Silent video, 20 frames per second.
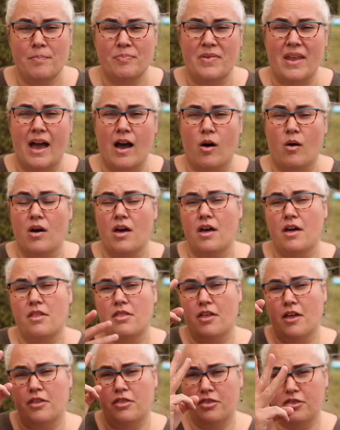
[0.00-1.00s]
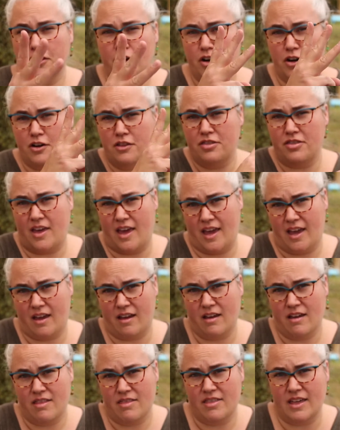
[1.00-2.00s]
Now, the third thing
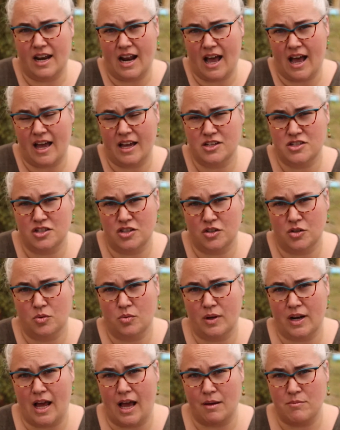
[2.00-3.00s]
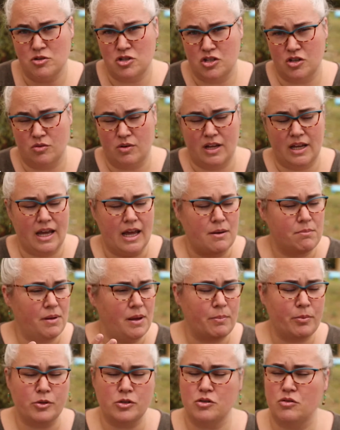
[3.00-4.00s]
that I do when I'm shooting, and
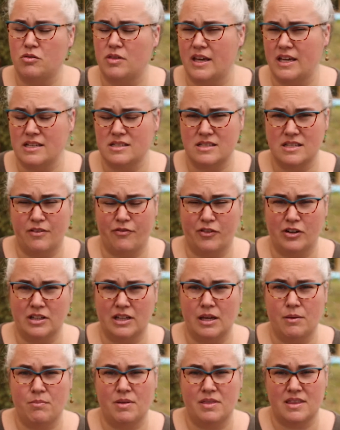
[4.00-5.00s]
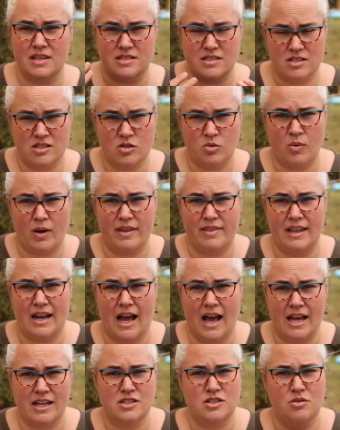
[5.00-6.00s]
people do things differently, but this is the way that
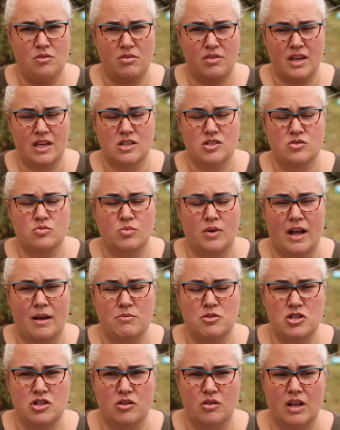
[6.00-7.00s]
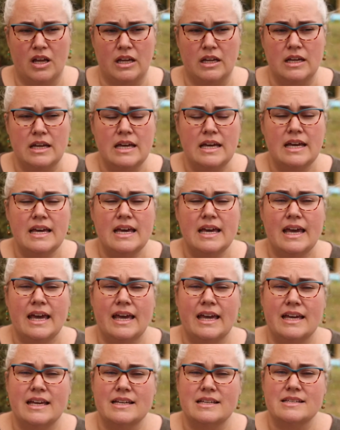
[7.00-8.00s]
I do things when I'm shooting,
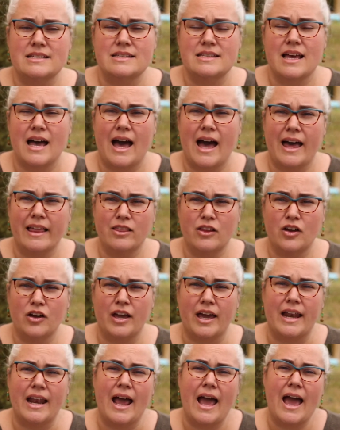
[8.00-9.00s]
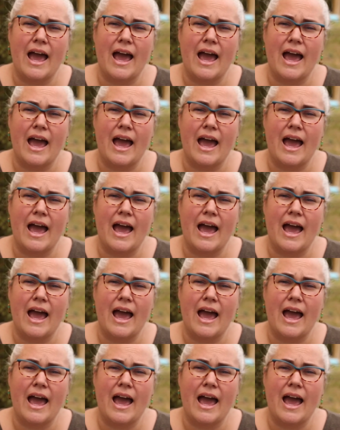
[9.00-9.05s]
is I look at